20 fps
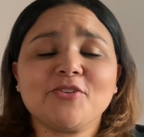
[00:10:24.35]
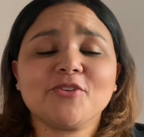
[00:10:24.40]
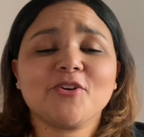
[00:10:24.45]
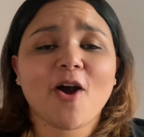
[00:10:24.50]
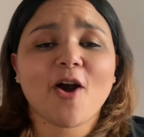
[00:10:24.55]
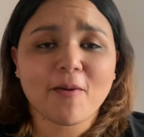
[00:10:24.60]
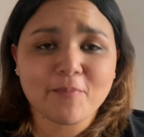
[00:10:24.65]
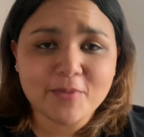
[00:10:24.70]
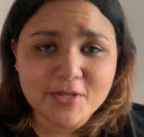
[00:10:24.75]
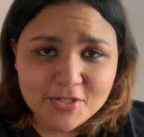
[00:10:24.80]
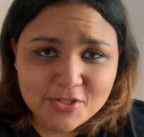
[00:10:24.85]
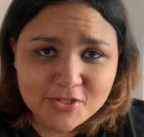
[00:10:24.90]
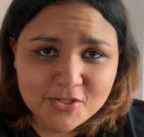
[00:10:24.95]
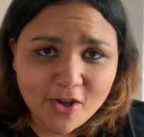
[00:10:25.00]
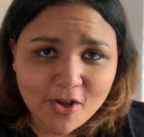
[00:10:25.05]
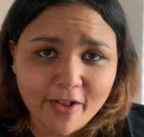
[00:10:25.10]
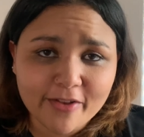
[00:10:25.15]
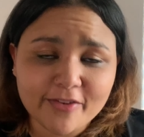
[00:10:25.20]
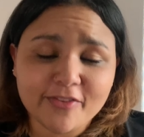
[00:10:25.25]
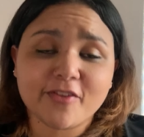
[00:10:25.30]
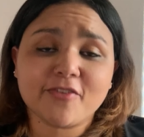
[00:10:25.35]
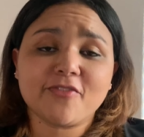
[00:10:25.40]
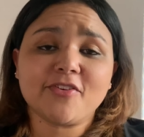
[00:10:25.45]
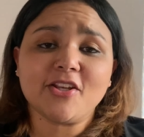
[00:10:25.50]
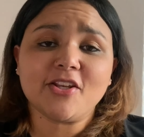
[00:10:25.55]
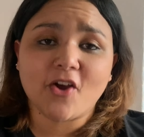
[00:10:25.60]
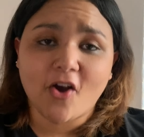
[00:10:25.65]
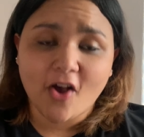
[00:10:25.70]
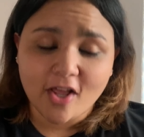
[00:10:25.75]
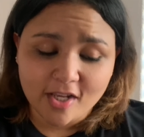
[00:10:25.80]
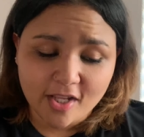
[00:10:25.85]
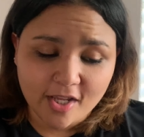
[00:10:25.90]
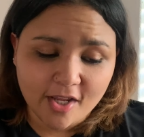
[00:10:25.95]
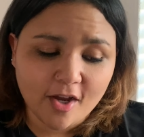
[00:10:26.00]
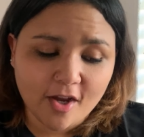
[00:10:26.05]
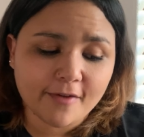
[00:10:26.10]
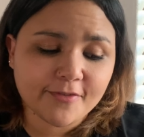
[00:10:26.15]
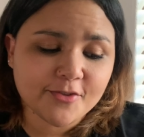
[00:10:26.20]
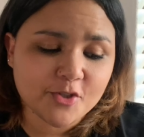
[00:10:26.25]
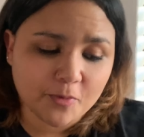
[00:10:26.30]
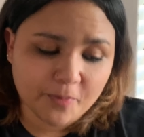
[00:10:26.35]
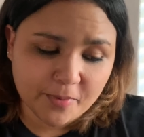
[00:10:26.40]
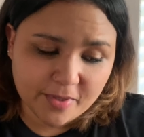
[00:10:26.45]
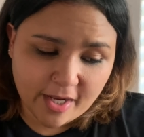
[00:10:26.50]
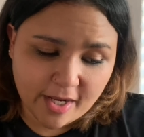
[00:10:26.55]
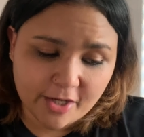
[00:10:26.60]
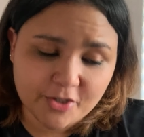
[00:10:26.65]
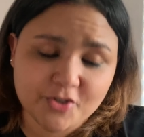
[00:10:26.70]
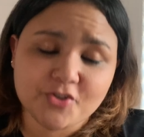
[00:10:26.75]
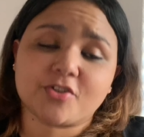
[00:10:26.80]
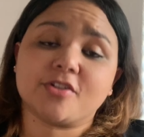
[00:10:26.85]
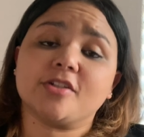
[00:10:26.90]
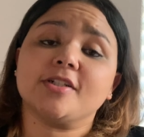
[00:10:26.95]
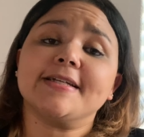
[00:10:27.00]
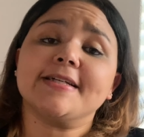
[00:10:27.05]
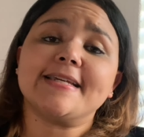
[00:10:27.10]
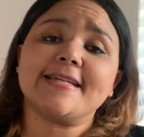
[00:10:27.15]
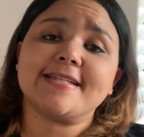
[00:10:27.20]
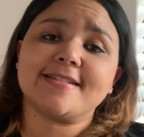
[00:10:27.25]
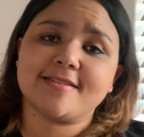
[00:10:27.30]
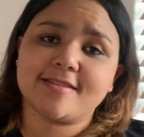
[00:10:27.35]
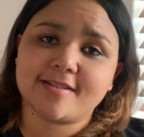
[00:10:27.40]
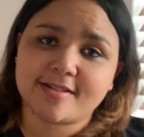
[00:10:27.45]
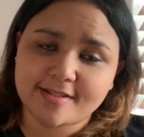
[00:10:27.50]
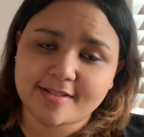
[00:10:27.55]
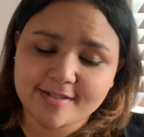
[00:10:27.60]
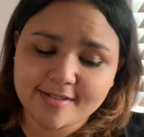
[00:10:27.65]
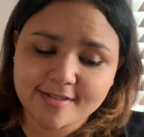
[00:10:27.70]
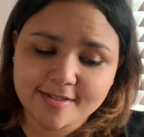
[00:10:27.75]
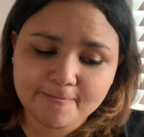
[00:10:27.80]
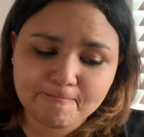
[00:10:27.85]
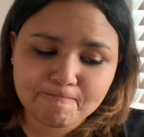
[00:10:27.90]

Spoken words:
comments on the finale of Supernatural is this.